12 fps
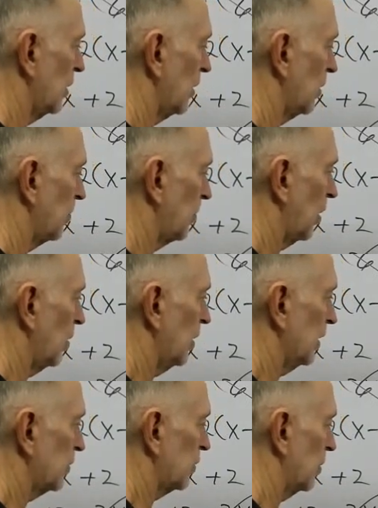
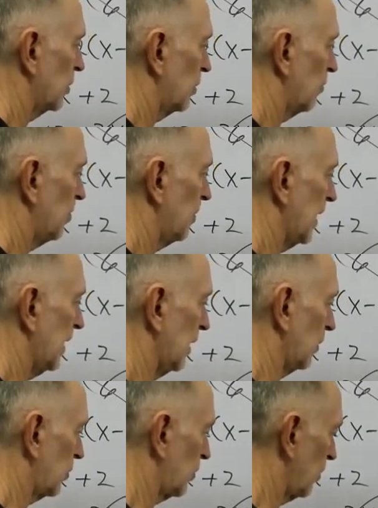plus the
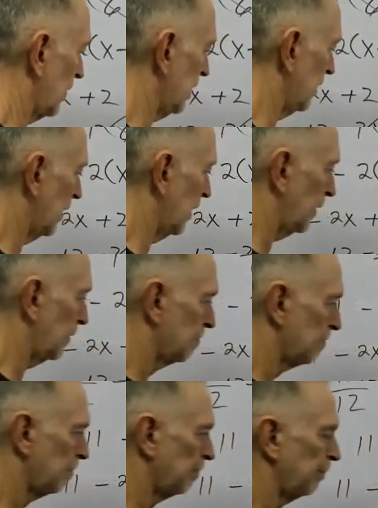remaining 3 there.
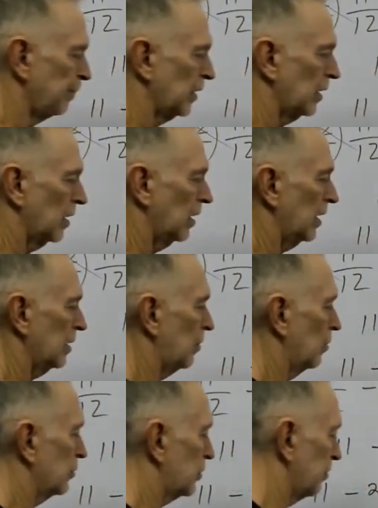All right, I'm
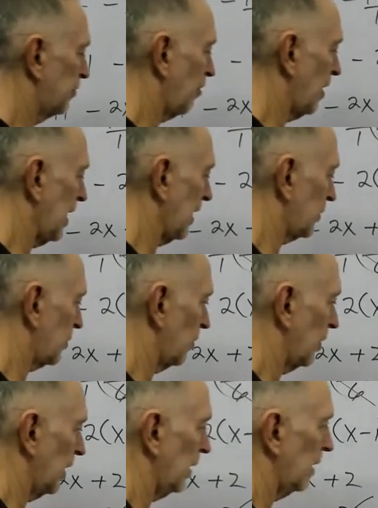going to subtract
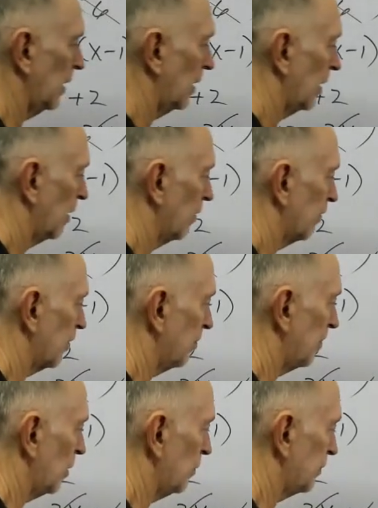3 from
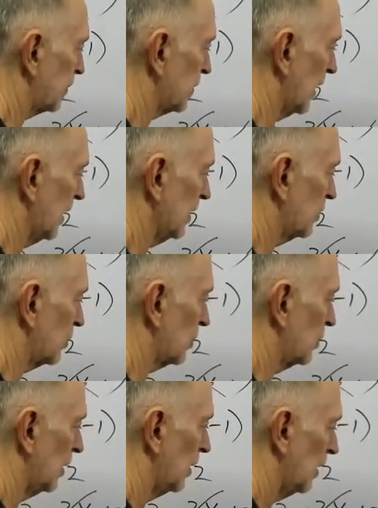both sides.
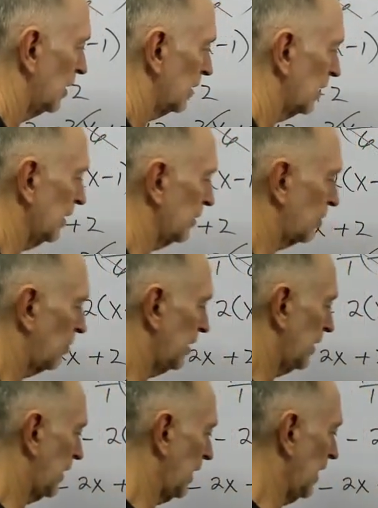That 3
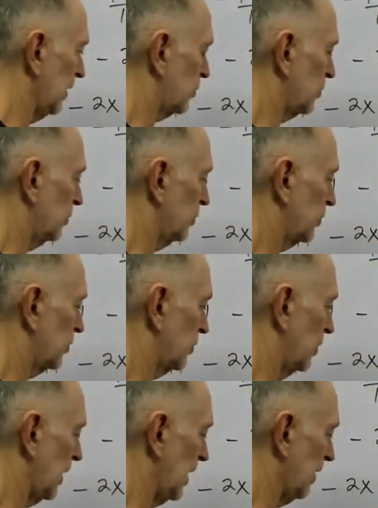cancels, so
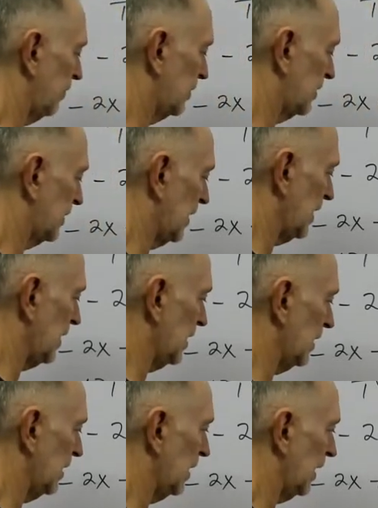I have
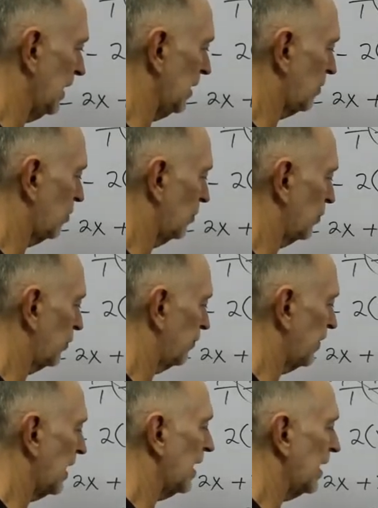10 equals
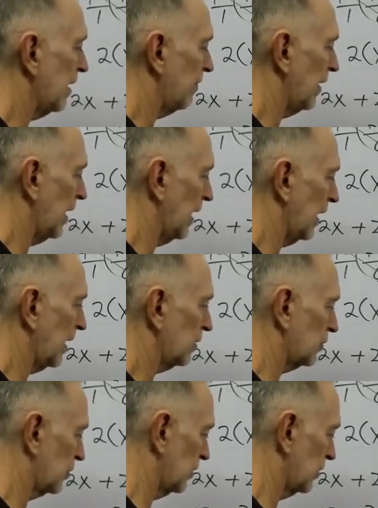5x.